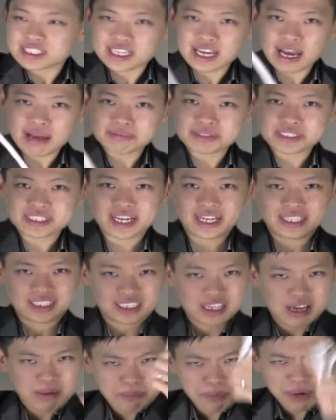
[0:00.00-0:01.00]

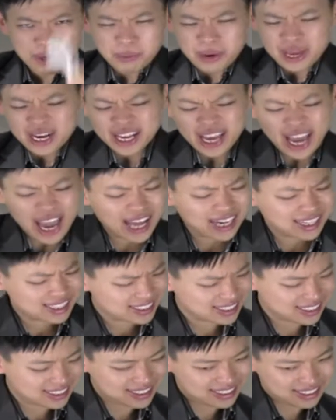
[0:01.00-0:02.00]
circumstance. Put away the
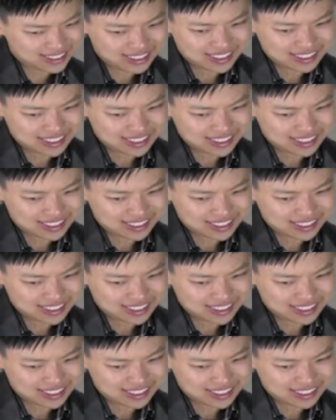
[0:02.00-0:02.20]
ends.